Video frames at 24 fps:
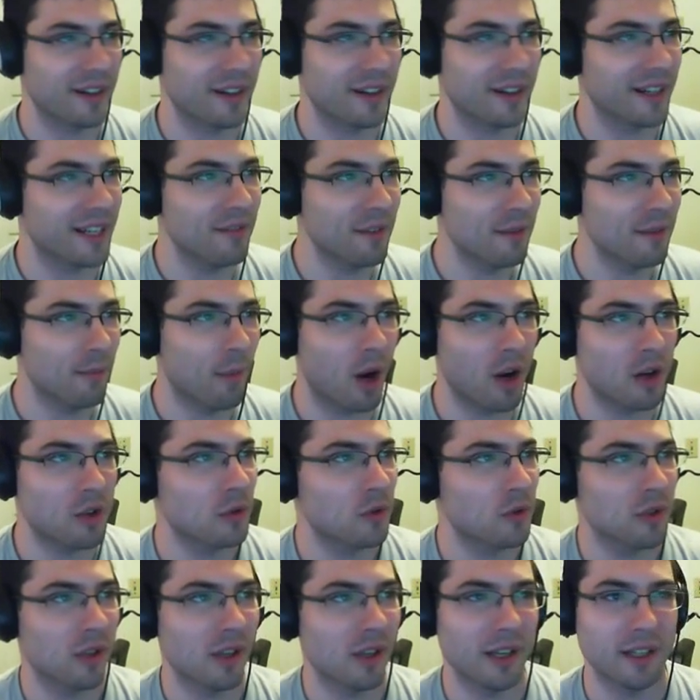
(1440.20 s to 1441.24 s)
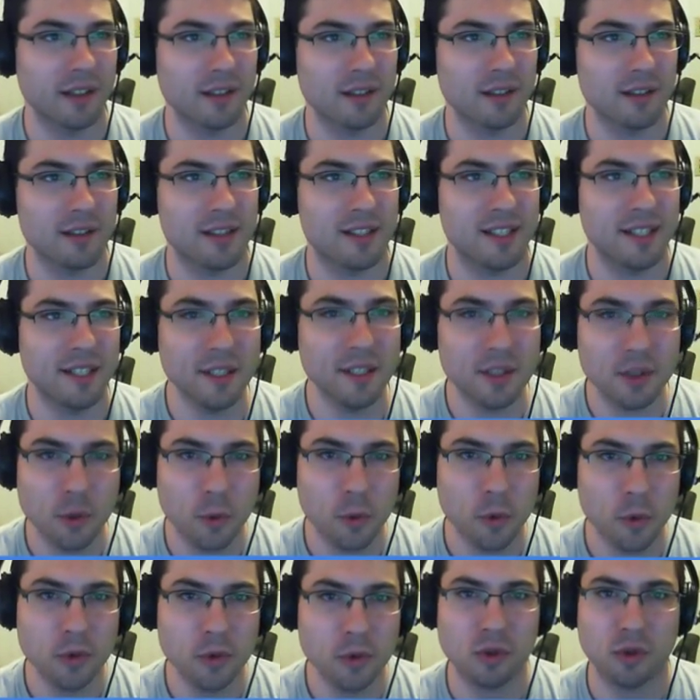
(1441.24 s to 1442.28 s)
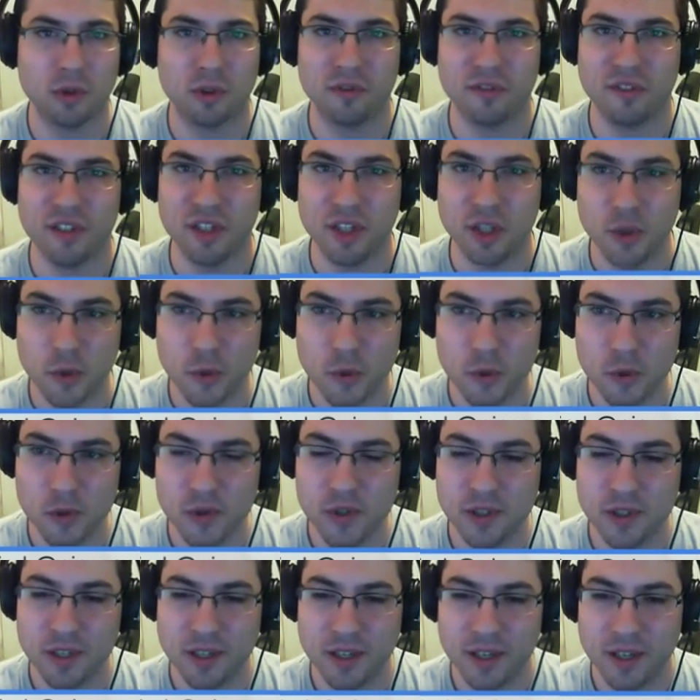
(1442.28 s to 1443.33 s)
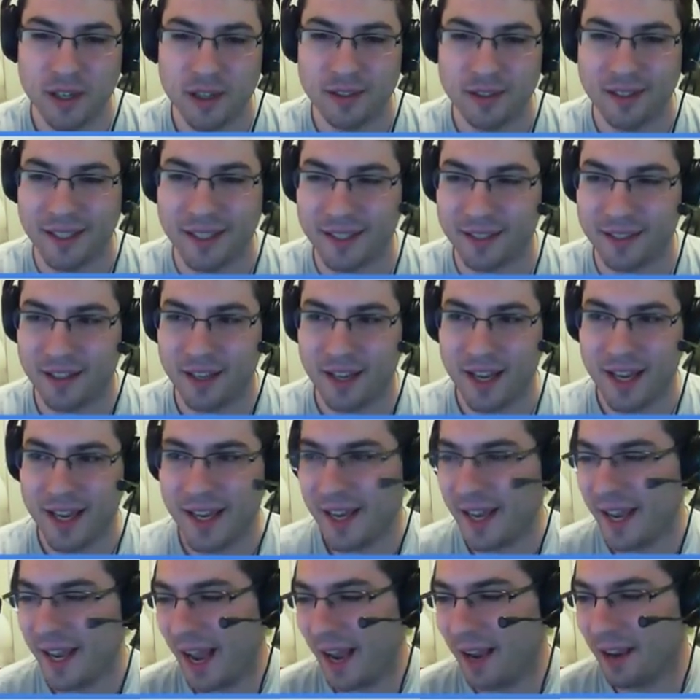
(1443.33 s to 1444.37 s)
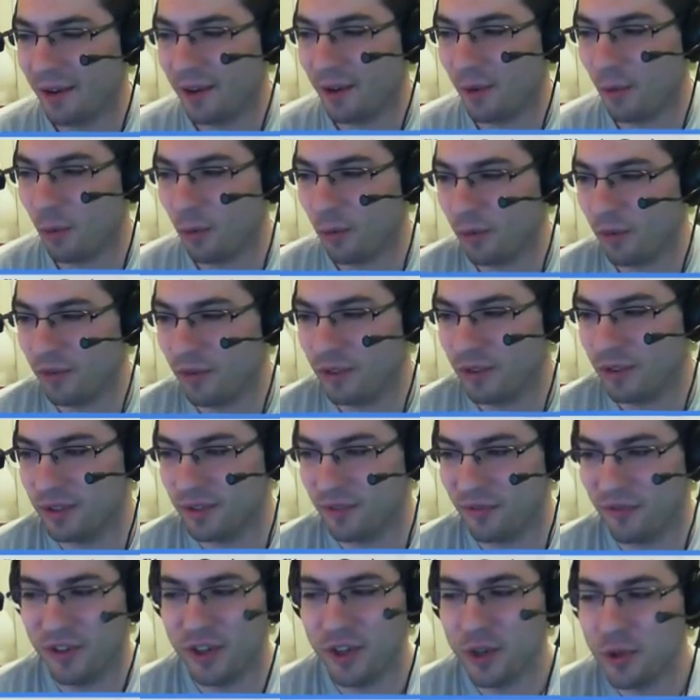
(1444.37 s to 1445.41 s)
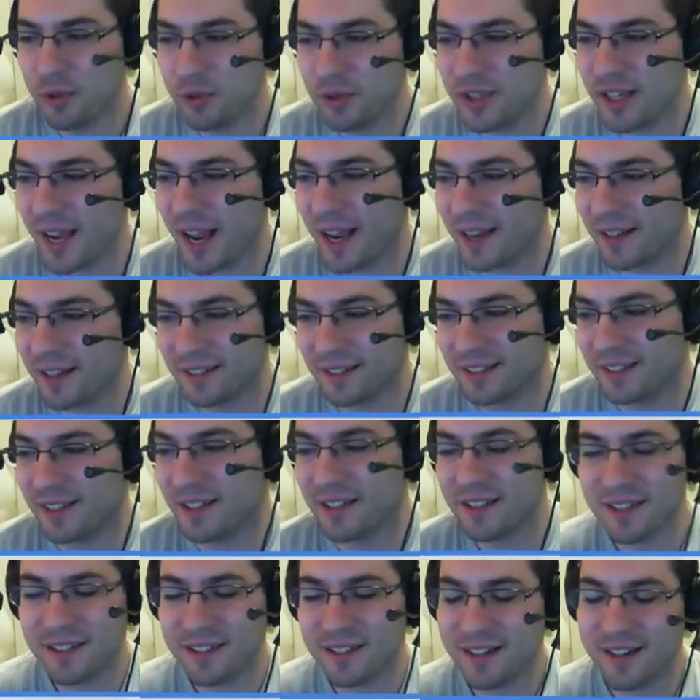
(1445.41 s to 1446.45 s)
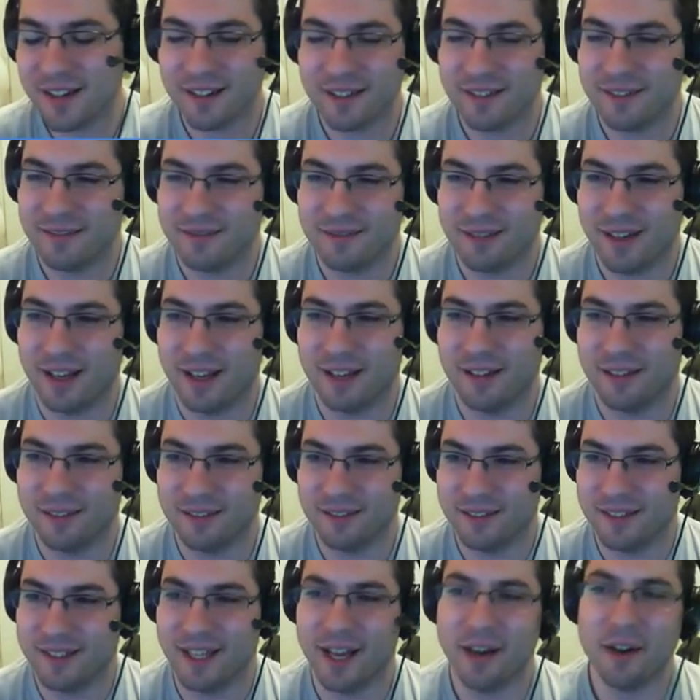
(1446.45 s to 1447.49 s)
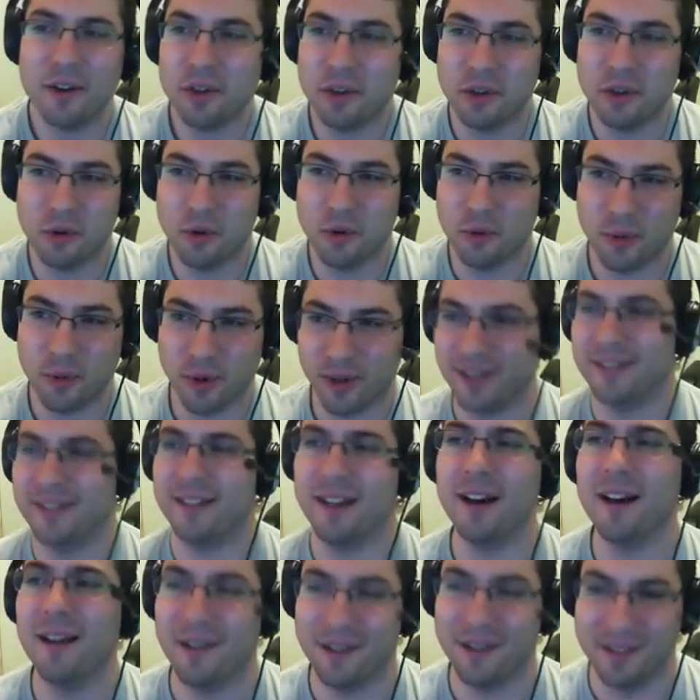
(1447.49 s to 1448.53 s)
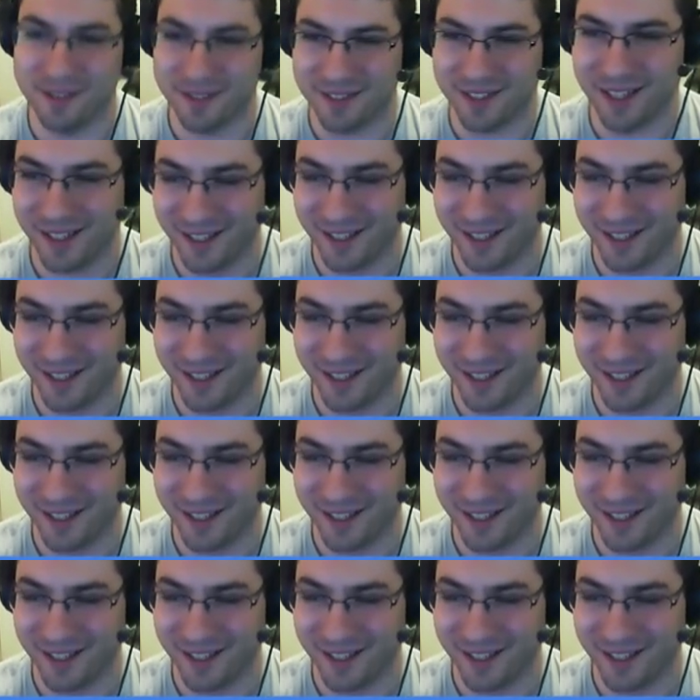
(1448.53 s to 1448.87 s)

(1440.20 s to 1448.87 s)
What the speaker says: even modules like CTools or Views, like Views doesn't tell you what it does.